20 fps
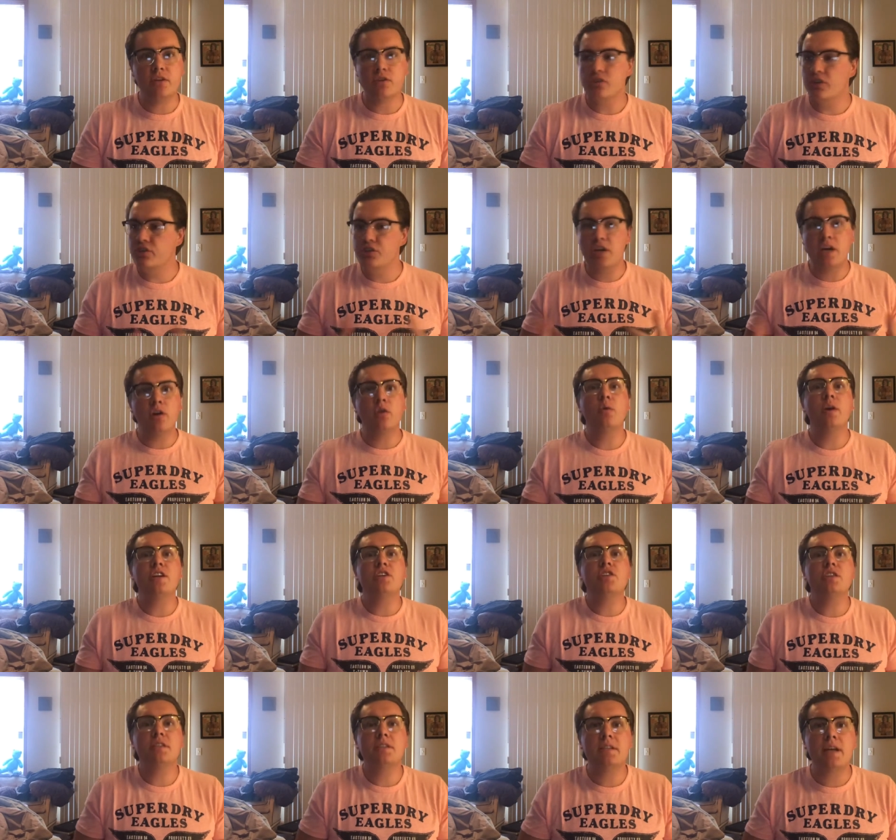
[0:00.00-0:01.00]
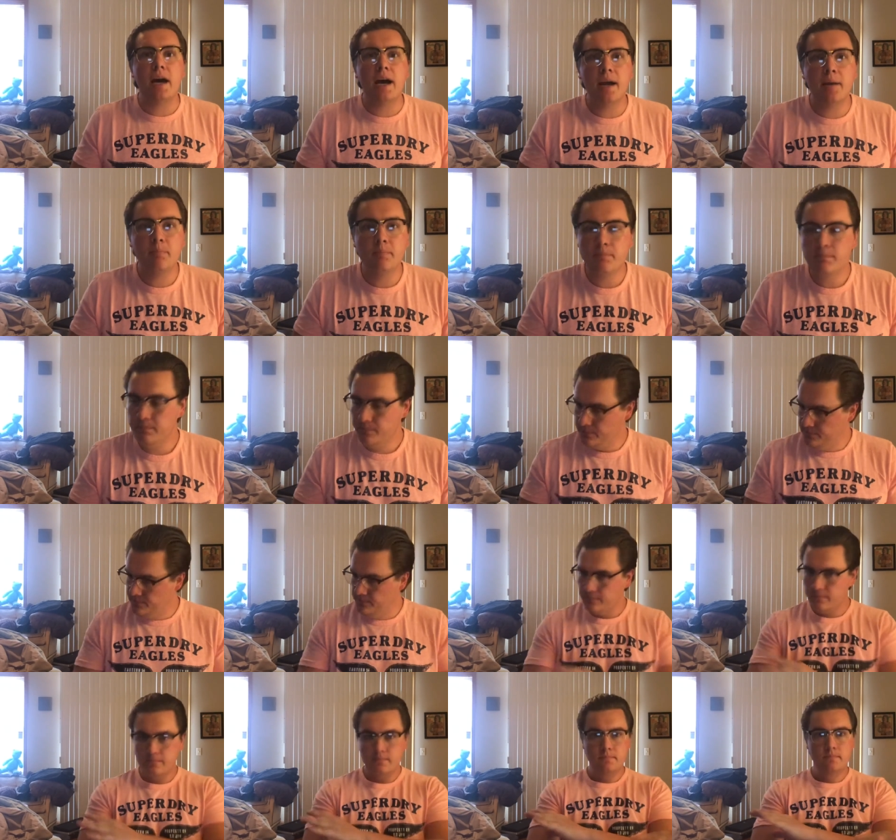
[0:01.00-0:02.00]
years, a generation's time,
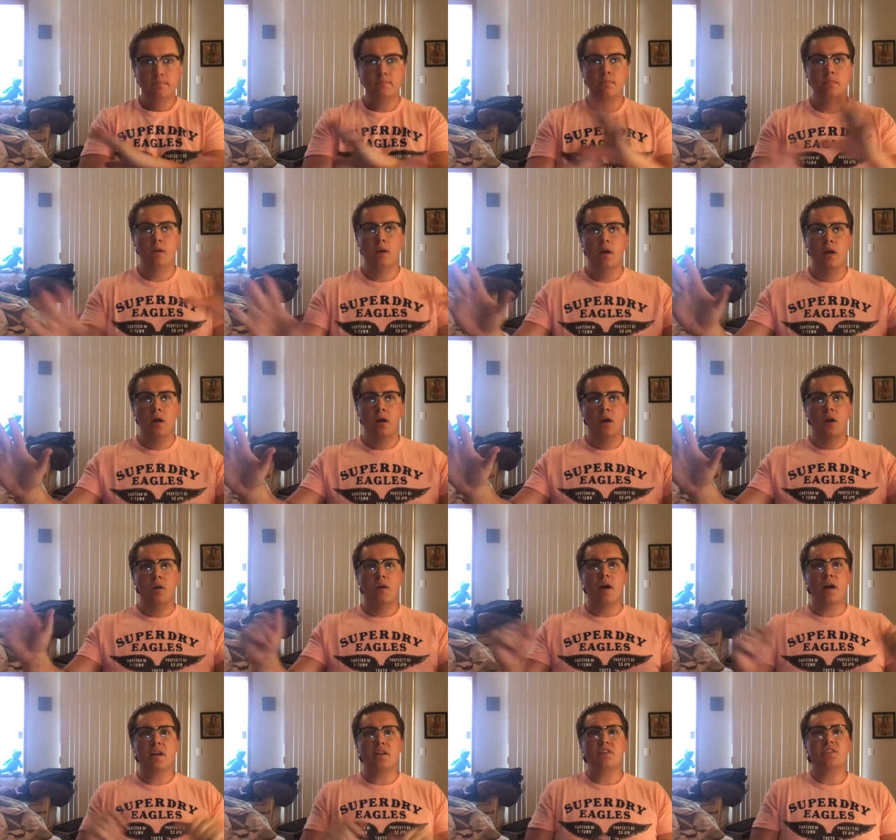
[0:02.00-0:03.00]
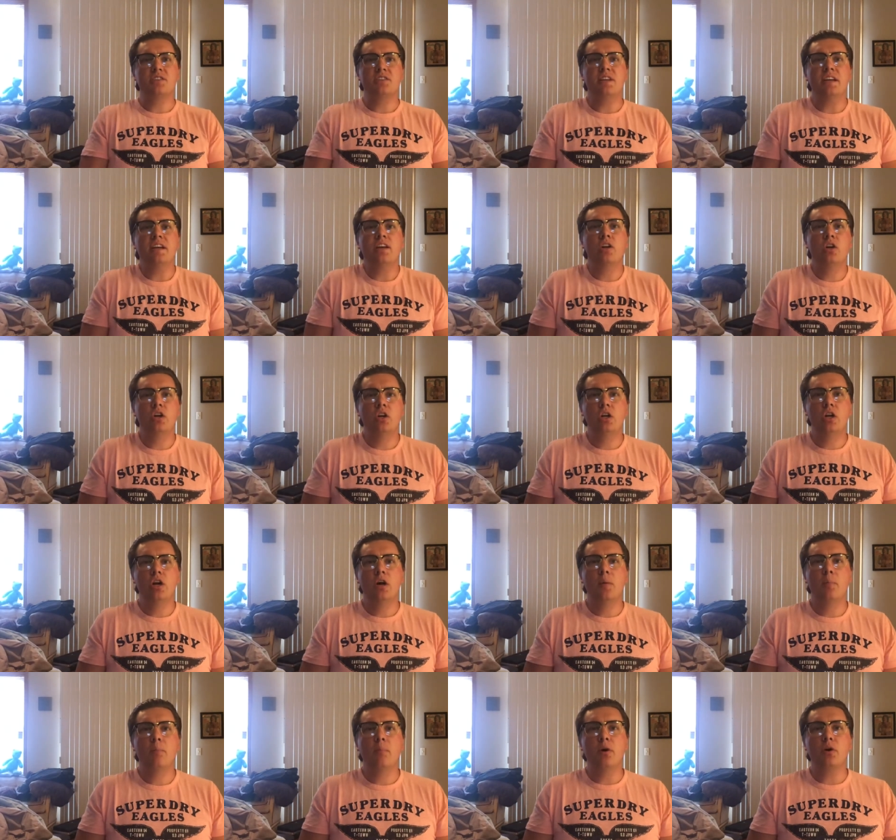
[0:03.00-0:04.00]
not a
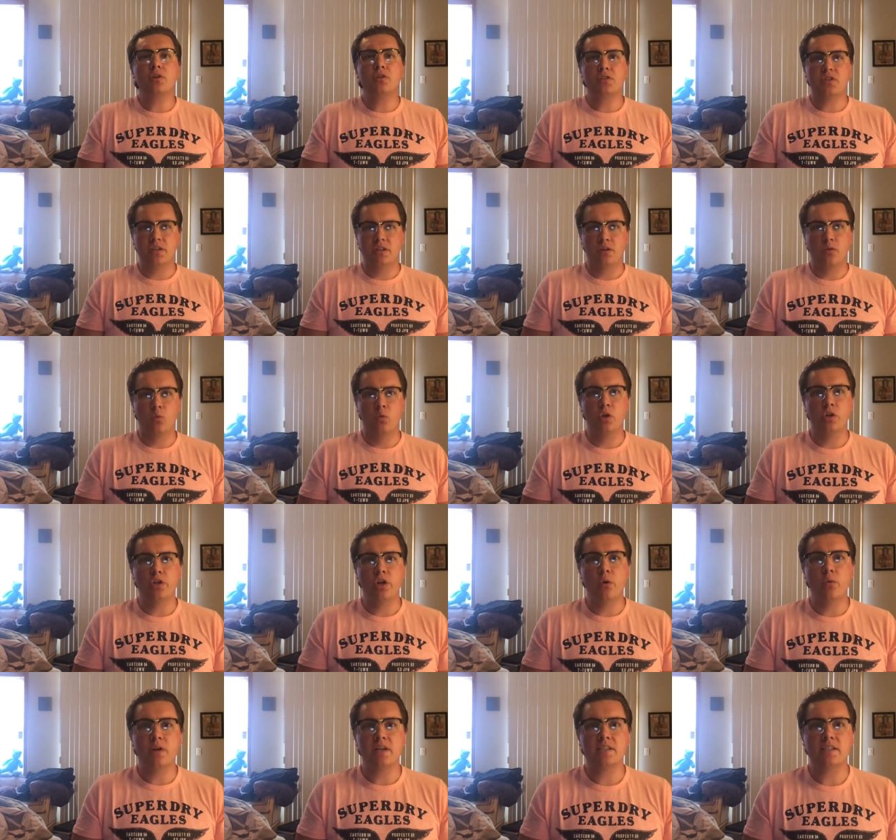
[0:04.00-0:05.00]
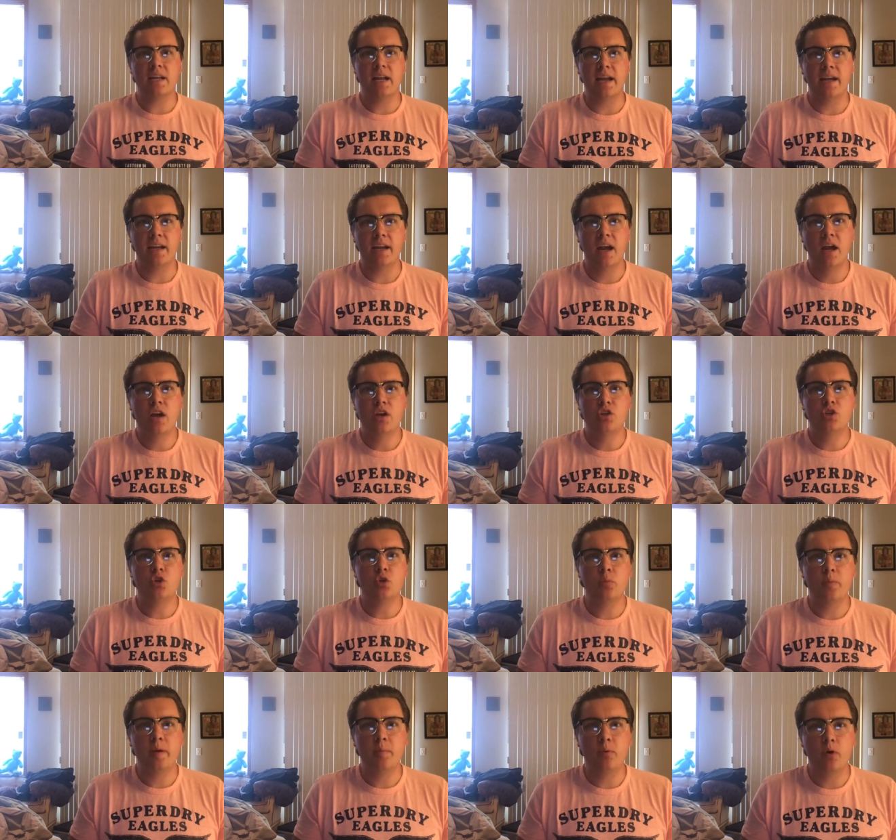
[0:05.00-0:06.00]
single person will know what it's like
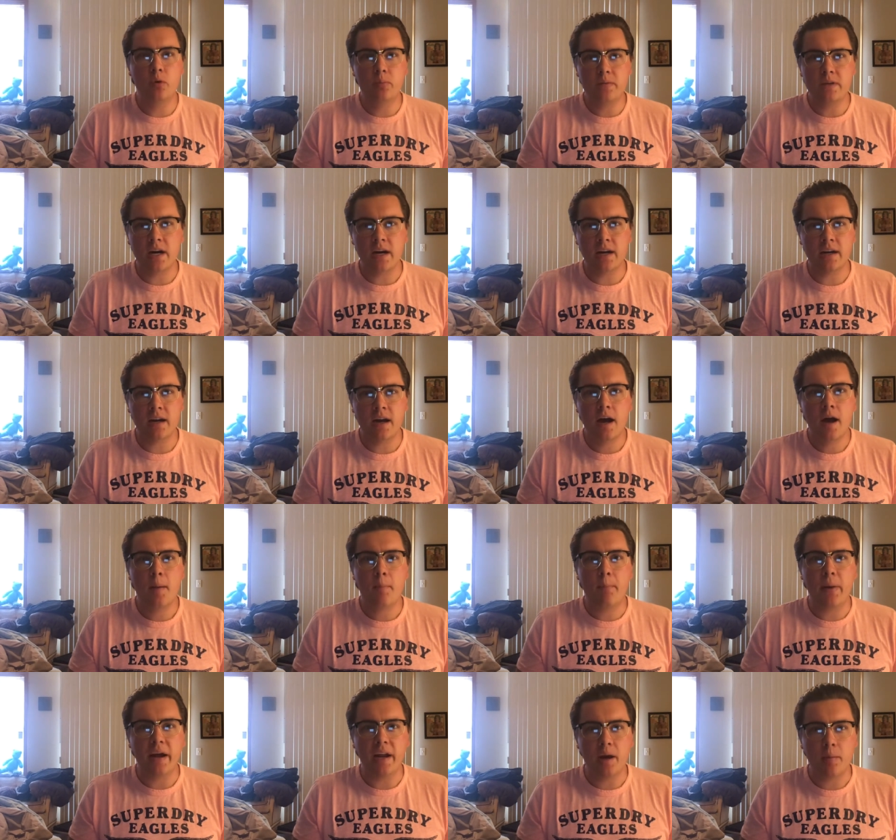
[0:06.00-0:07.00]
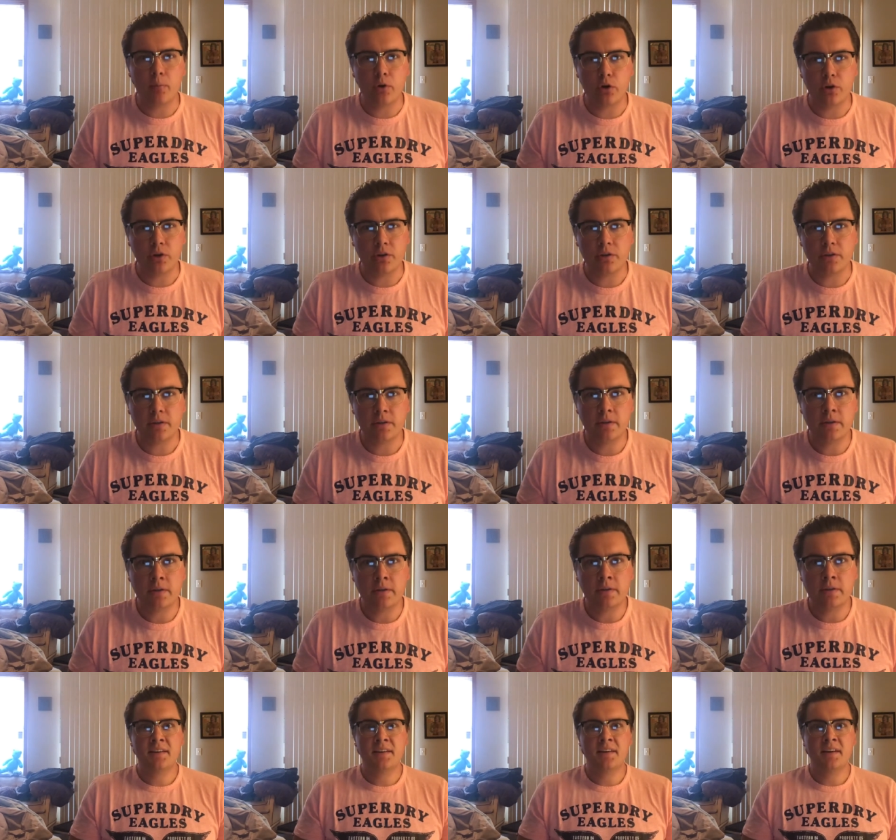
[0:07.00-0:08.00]
to be pooped on by a bird.
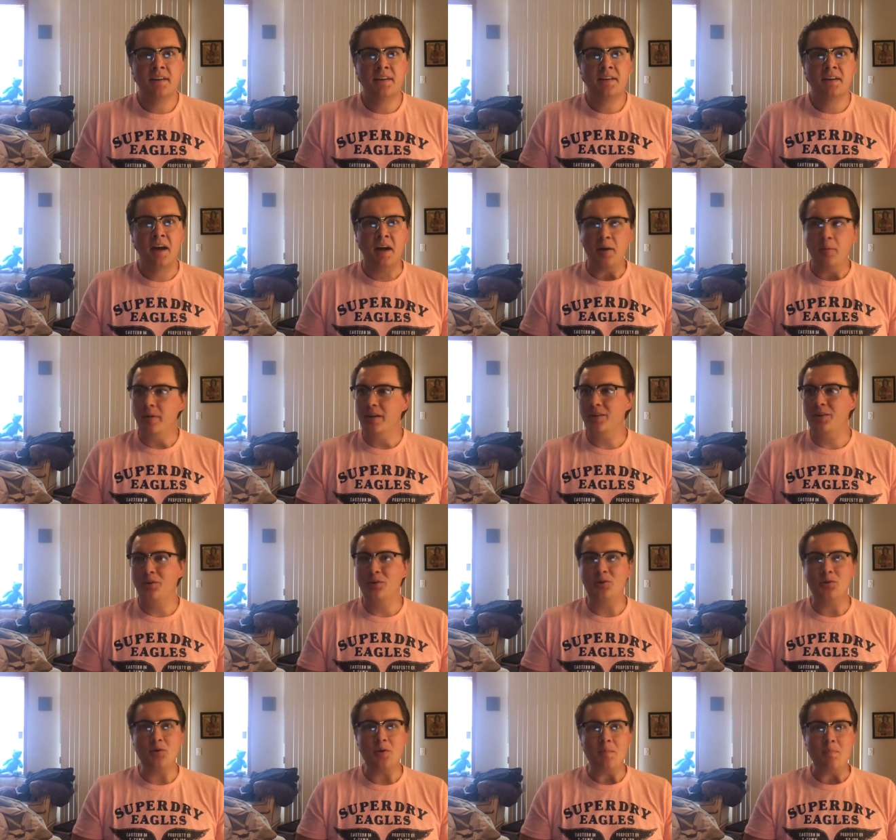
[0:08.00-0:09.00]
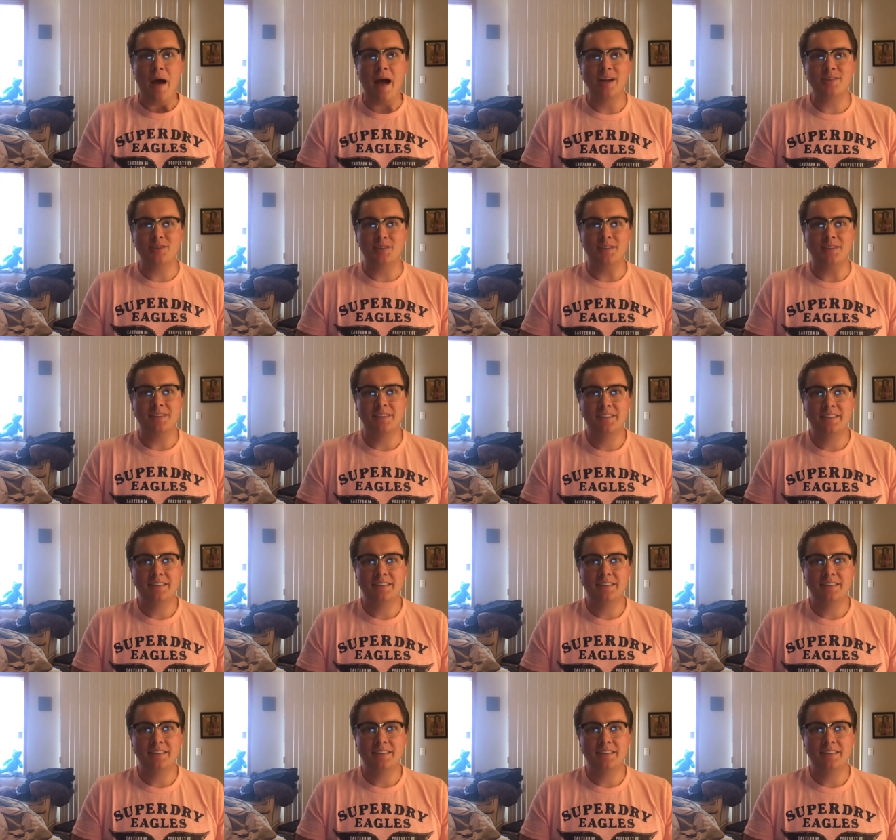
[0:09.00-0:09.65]
I mean, could you imagine?